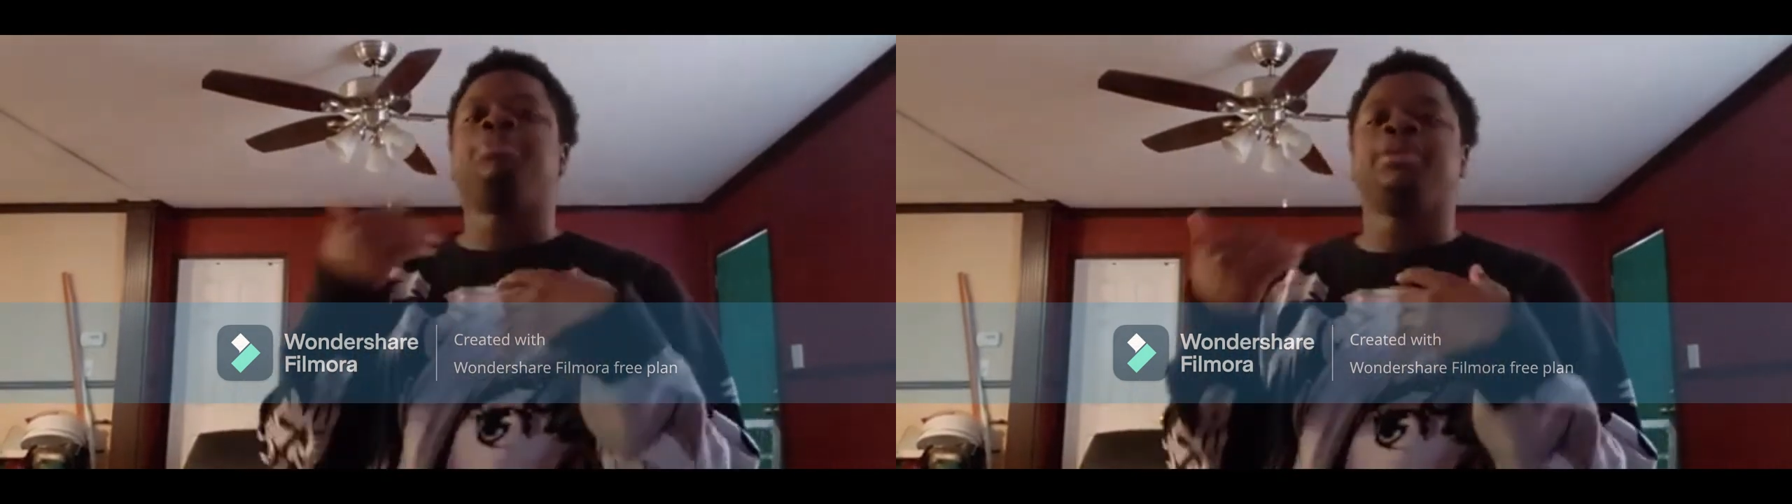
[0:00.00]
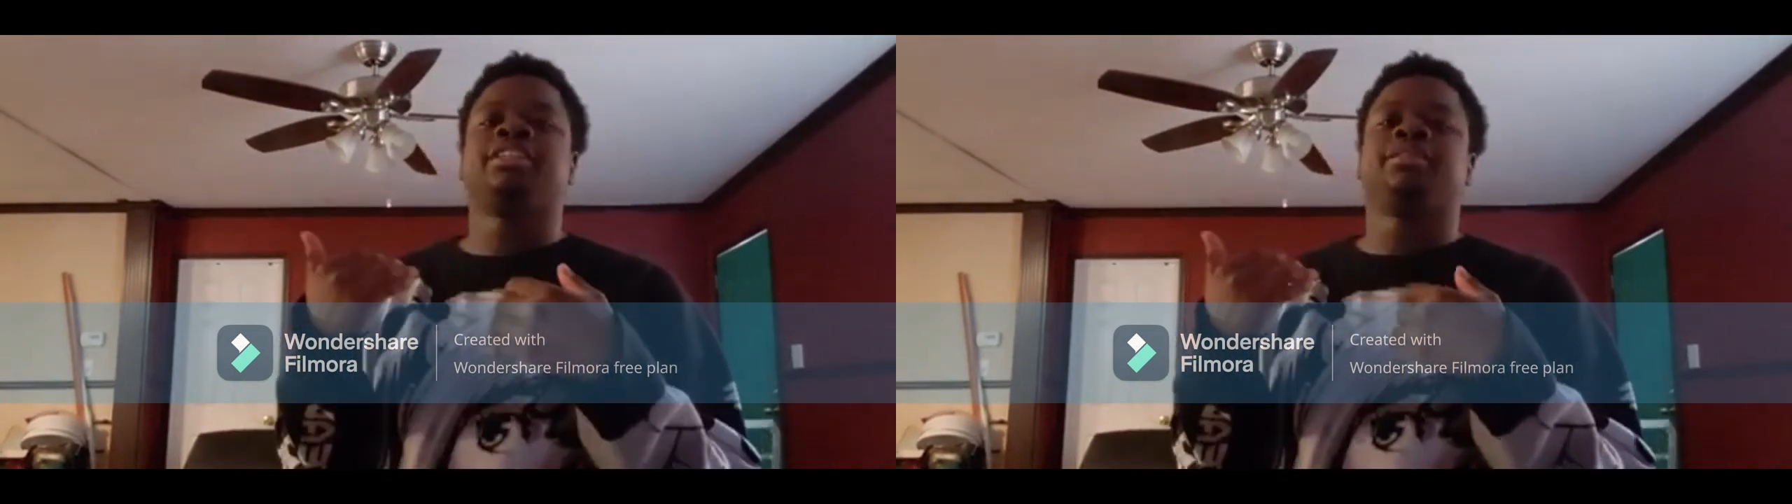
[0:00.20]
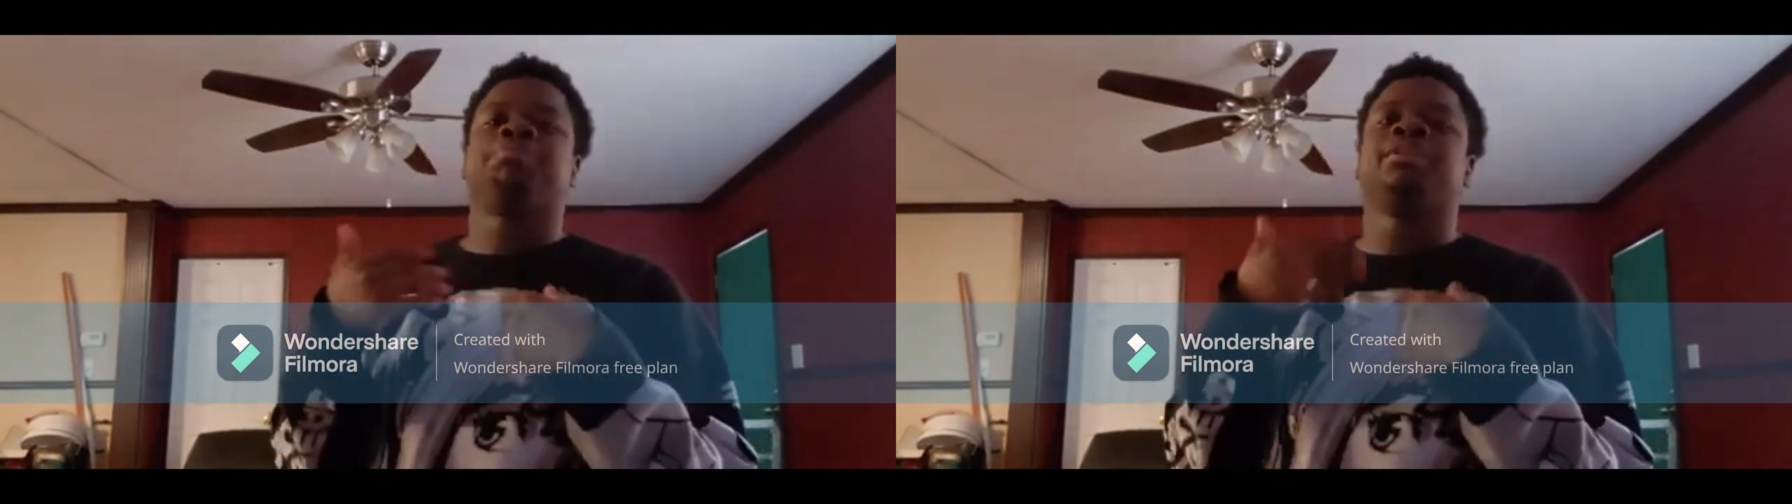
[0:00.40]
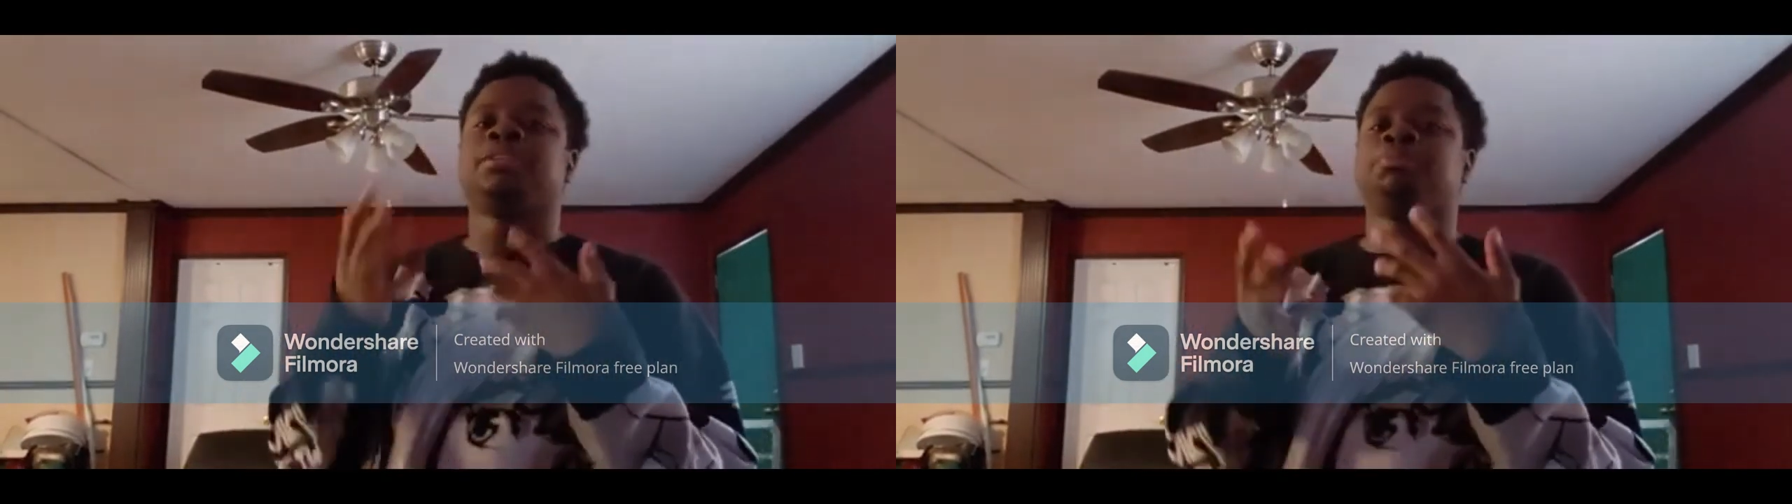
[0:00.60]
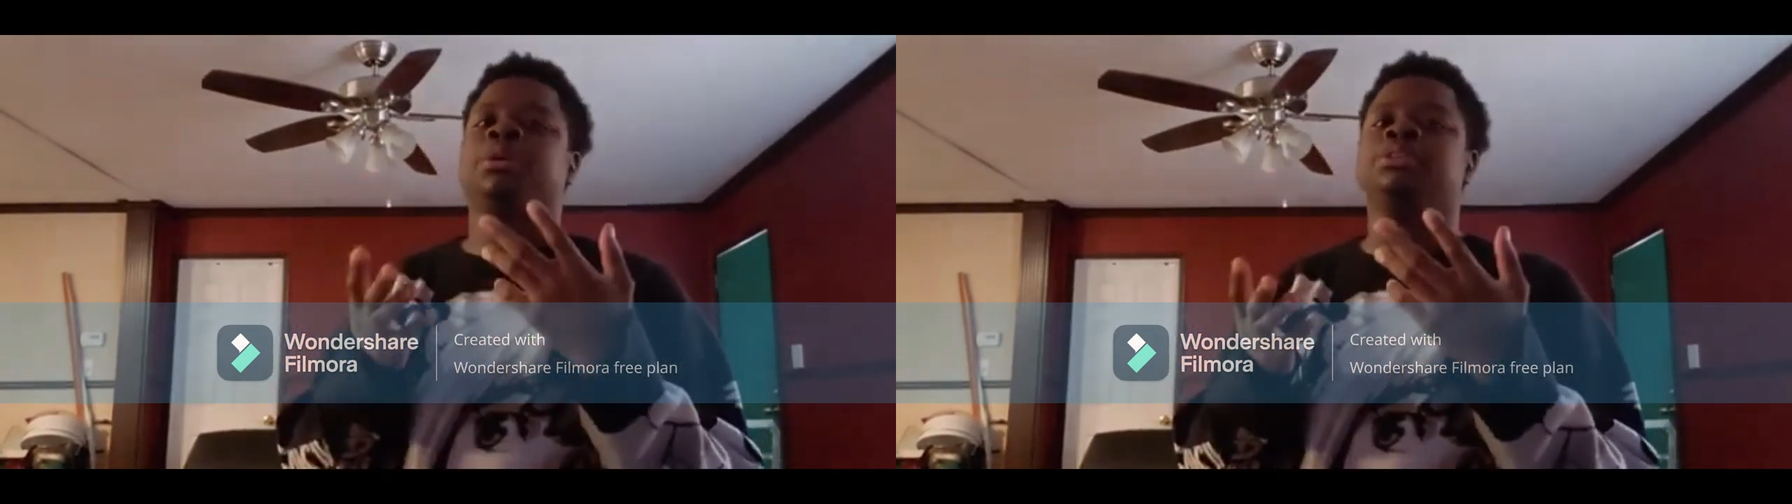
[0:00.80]
put
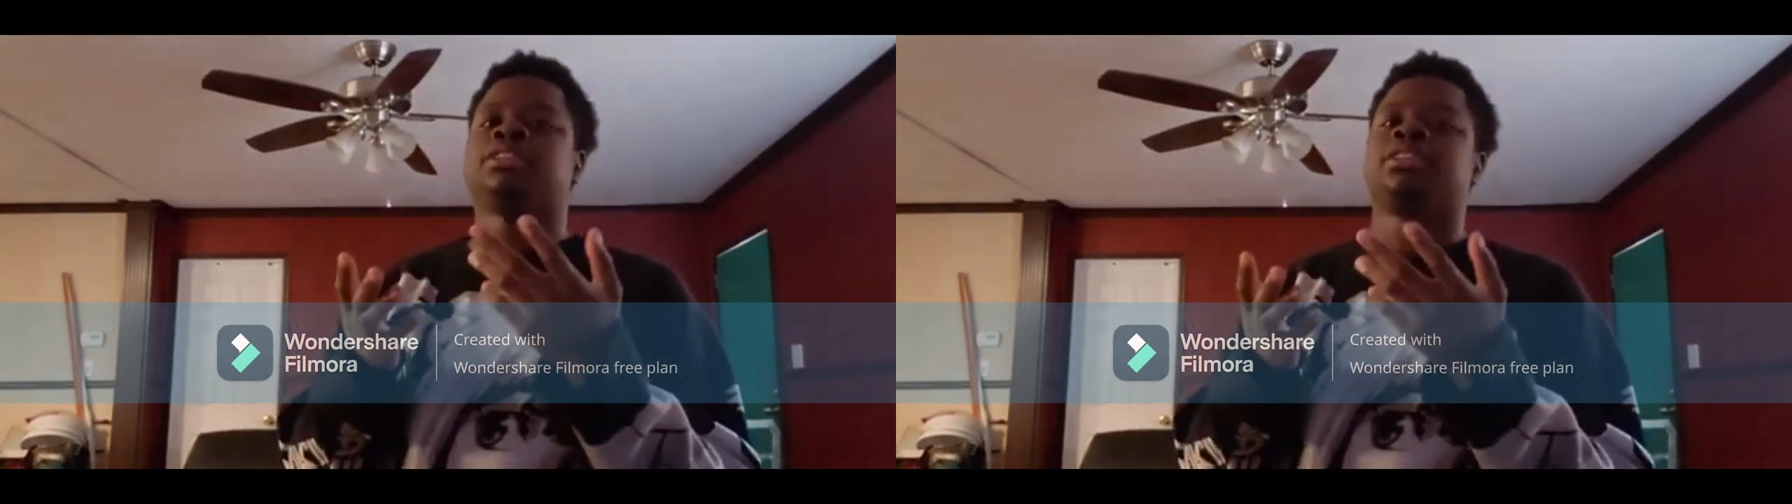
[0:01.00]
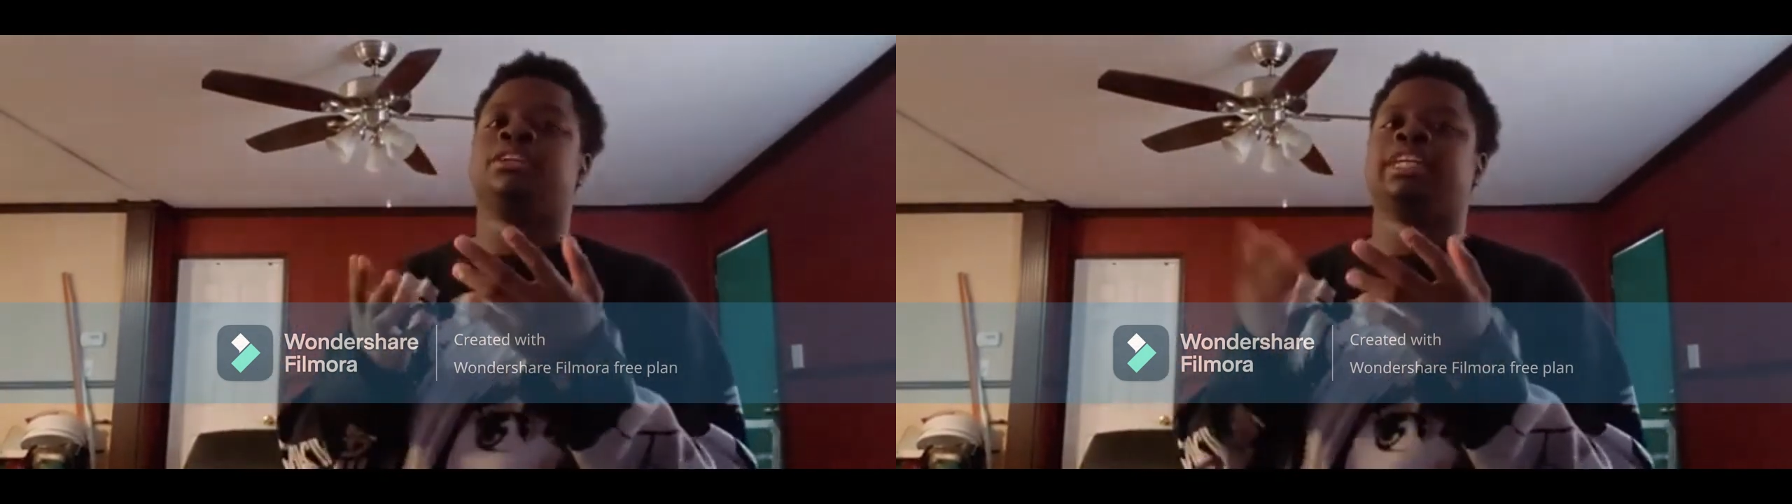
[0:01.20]
some posters on